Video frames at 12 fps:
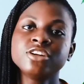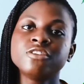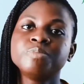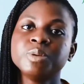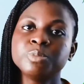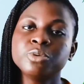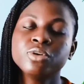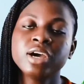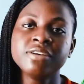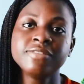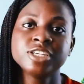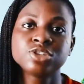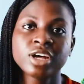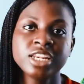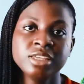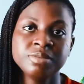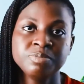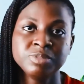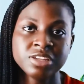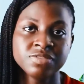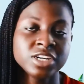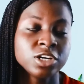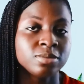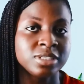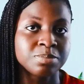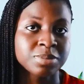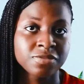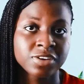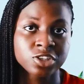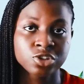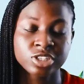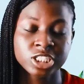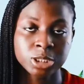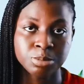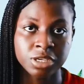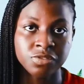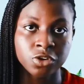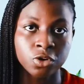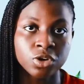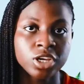of people eventually develop the perfectionist behavior